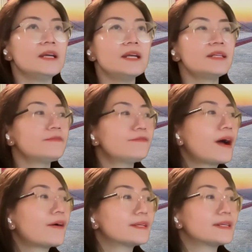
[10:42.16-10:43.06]
Its
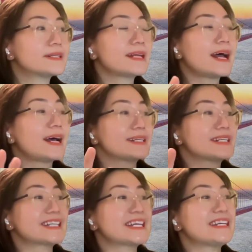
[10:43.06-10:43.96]
founders are
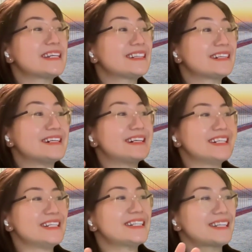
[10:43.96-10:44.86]
seeking the
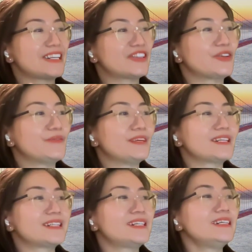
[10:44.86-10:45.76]
early stage
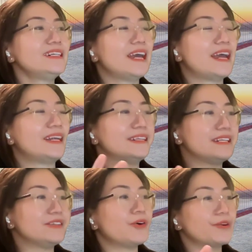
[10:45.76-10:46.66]
investor, and
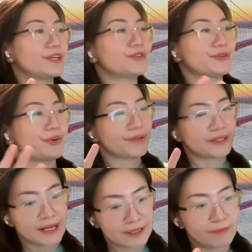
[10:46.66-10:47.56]
in order to
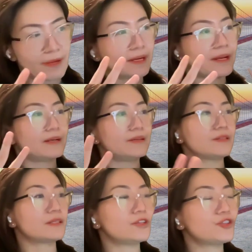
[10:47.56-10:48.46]
conduct the market
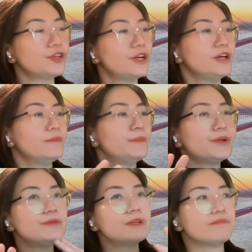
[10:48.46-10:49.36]
research,
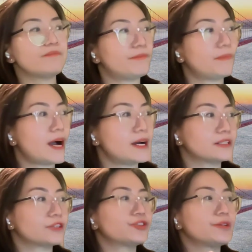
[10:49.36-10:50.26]
build the
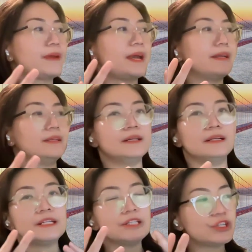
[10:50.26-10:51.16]
partnership and the
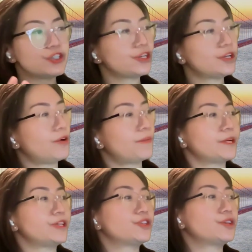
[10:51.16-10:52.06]
initial
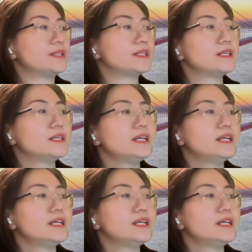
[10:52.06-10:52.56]
operations.